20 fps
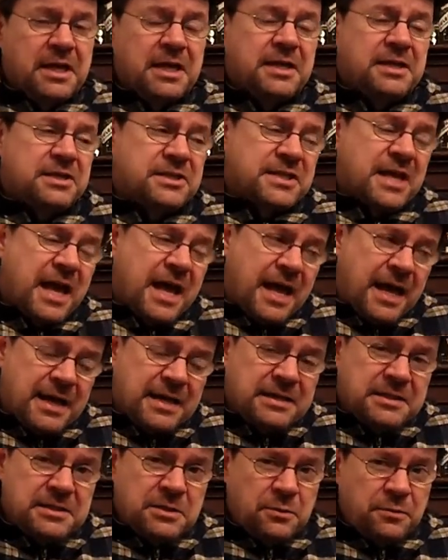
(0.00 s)
It's
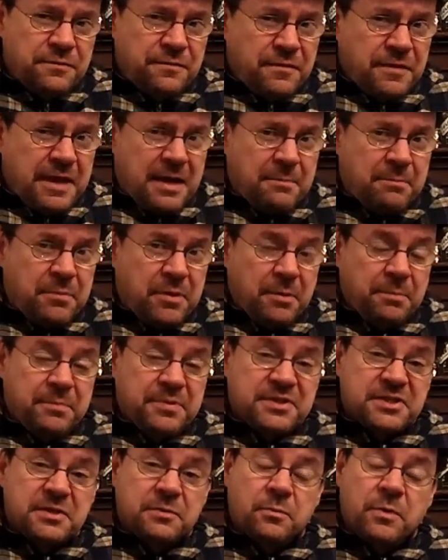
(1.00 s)
ideal for that
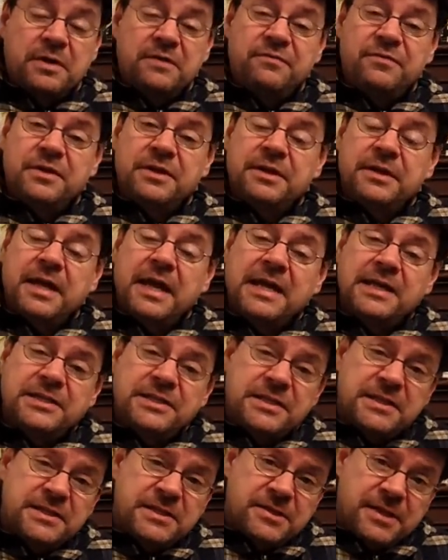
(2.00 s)
purpose. And one of the
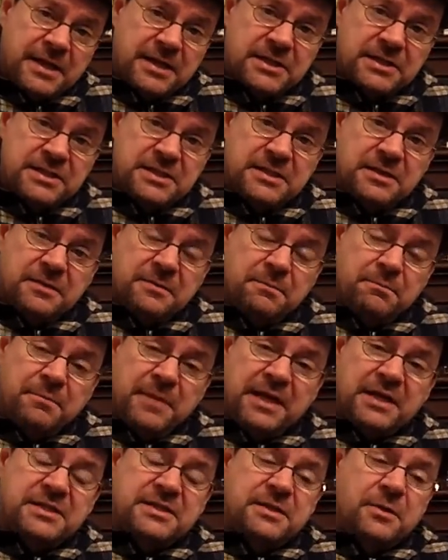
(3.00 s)
nicest things to
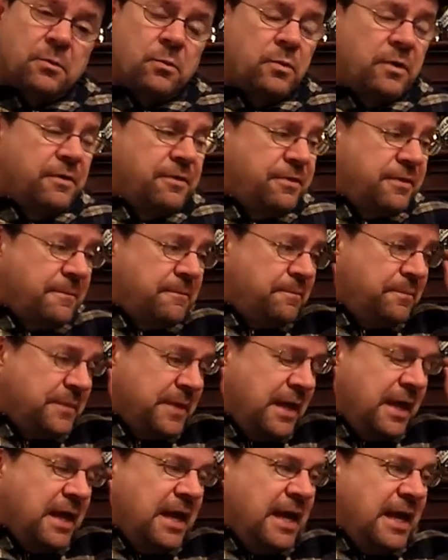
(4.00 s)
mix it with
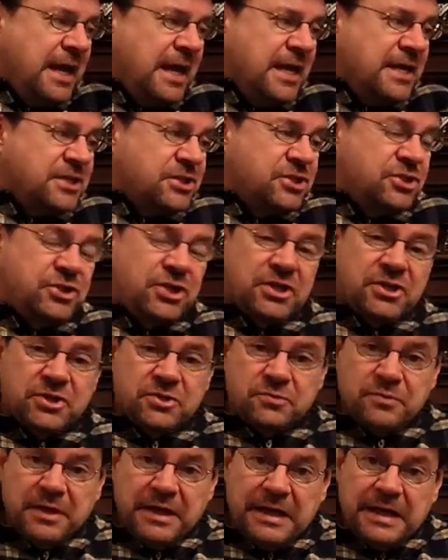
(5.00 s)
is
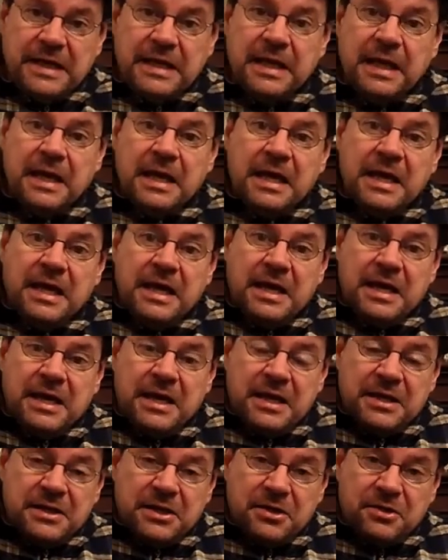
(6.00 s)
just really
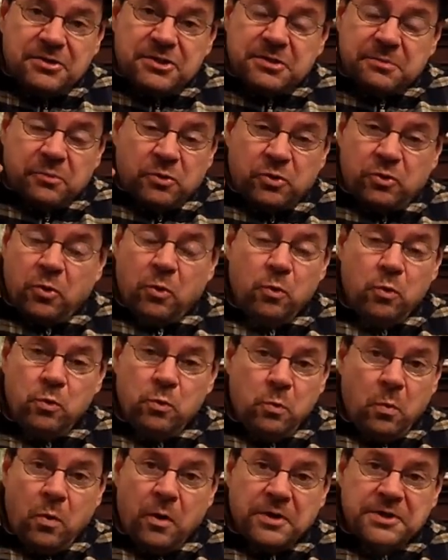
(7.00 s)
some
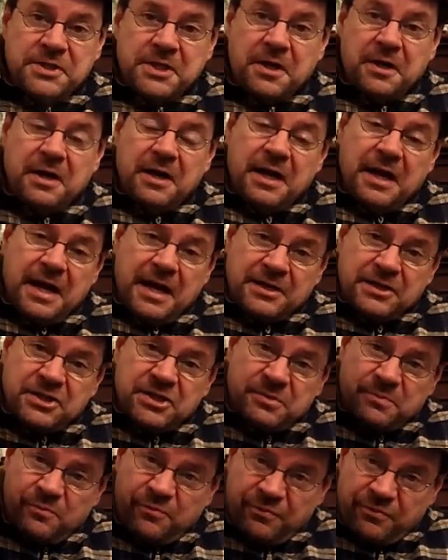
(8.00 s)
cold water and
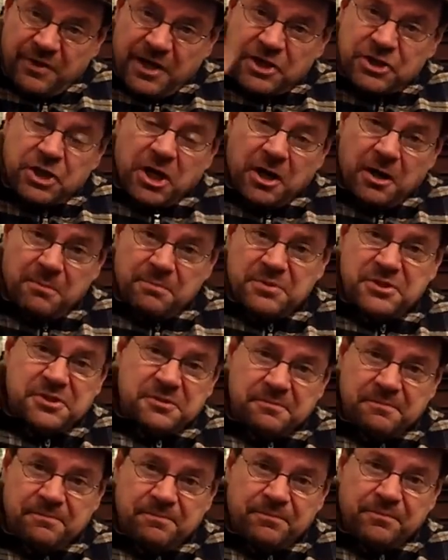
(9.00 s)
some fresh
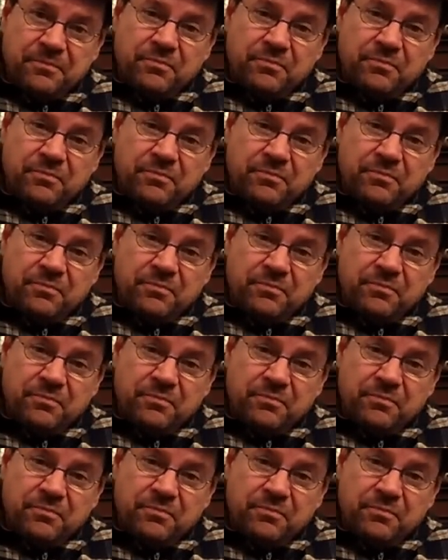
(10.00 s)
herbs.